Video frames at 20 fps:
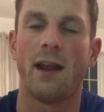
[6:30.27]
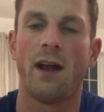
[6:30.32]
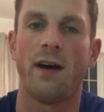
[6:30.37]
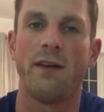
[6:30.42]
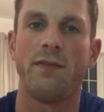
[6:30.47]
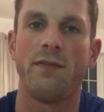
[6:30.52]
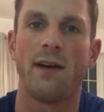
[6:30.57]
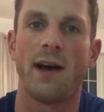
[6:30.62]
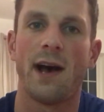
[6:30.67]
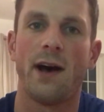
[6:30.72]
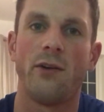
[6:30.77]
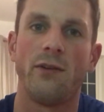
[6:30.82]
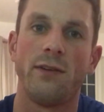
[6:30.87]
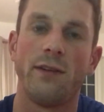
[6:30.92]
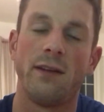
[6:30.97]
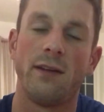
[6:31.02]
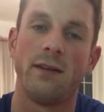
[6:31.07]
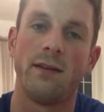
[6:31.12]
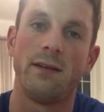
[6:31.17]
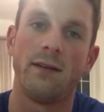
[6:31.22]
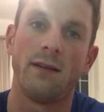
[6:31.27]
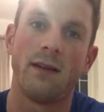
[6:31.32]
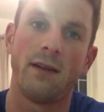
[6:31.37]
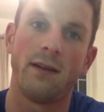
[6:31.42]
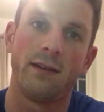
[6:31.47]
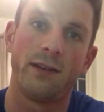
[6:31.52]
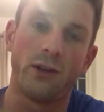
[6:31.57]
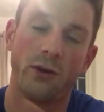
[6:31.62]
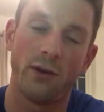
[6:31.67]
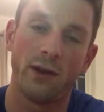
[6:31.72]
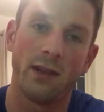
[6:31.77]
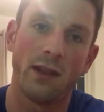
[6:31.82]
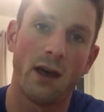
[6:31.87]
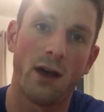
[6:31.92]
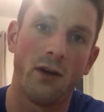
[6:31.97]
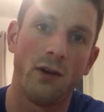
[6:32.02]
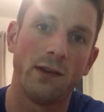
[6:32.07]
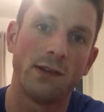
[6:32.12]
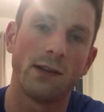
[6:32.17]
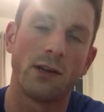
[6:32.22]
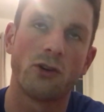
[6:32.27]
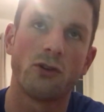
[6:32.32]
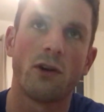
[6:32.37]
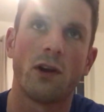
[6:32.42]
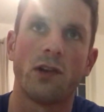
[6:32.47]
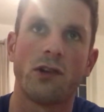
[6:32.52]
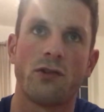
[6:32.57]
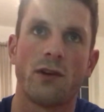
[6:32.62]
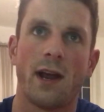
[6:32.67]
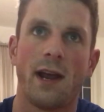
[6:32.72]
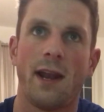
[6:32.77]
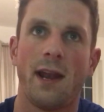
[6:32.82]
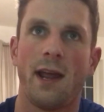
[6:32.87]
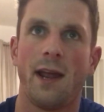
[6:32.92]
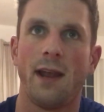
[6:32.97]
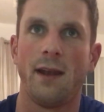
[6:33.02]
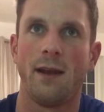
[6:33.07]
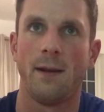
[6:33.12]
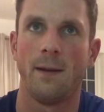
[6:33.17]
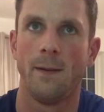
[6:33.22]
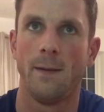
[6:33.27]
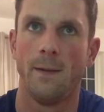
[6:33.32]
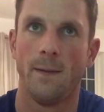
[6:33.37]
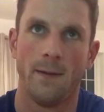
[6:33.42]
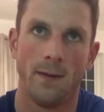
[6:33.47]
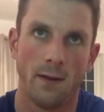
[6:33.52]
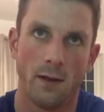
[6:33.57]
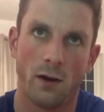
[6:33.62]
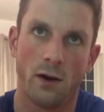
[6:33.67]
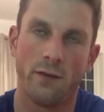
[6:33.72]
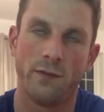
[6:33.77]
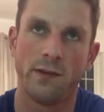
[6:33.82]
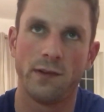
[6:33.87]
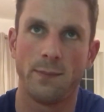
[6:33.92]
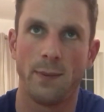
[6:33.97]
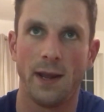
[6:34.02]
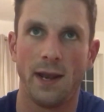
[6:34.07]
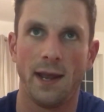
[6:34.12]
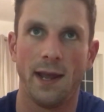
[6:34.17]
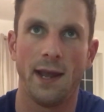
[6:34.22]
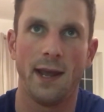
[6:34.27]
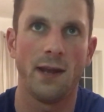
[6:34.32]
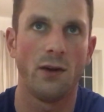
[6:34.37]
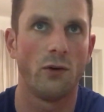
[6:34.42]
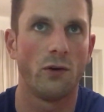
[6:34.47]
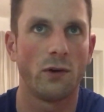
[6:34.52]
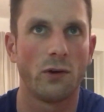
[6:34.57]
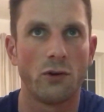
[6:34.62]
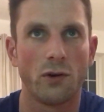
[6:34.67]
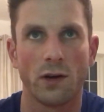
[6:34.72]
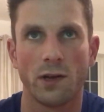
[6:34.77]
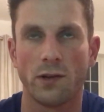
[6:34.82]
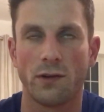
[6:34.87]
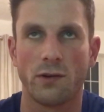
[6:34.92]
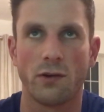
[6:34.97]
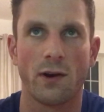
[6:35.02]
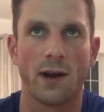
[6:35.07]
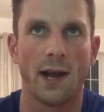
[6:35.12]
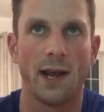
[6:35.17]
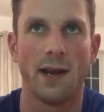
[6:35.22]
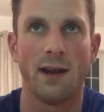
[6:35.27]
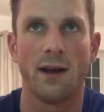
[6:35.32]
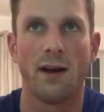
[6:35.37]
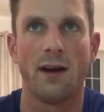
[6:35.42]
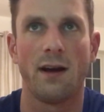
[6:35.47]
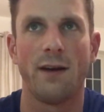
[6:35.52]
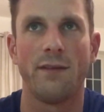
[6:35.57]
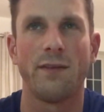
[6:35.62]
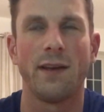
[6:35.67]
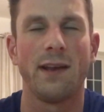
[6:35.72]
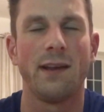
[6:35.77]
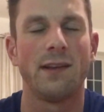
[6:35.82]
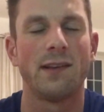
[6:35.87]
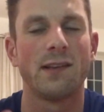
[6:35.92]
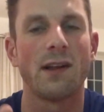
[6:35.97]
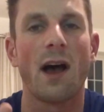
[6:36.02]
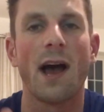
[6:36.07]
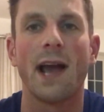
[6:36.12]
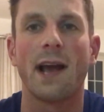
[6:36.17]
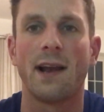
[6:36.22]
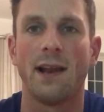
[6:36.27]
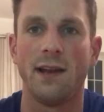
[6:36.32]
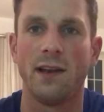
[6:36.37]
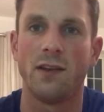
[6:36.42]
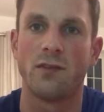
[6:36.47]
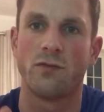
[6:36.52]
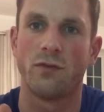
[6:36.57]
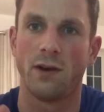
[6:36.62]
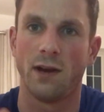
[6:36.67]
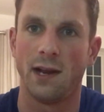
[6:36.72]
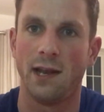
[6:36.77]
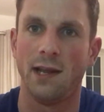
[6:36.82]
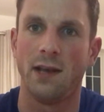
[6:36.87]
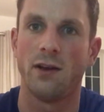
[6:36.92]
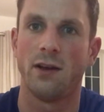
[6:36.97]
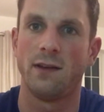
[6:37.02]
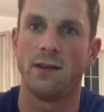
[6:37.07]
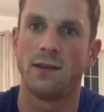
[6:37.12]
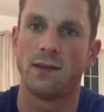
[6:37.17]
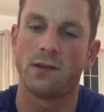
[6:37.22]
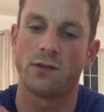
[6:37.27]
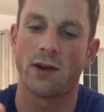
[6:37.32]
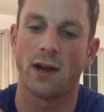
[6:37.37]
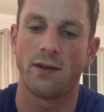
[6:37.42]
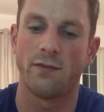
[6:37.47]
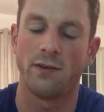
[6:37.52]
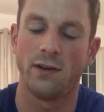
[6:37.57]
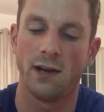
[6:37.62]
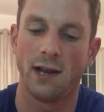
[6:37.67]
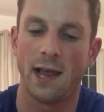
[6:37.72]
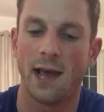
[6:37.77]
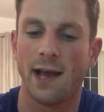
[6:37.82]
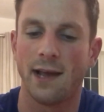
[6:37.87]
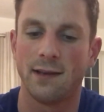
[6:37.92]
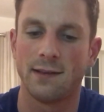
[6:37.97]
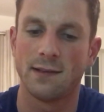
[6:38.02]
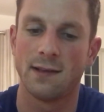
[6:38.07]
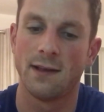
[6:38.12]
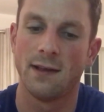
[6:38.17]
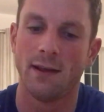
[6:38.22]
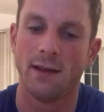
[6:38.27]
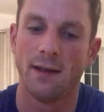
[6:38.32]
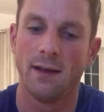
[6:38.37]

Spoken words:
And I found that doing those, the cross training of spinning or cross trainer, I think cycling is really good to strengthen your legs.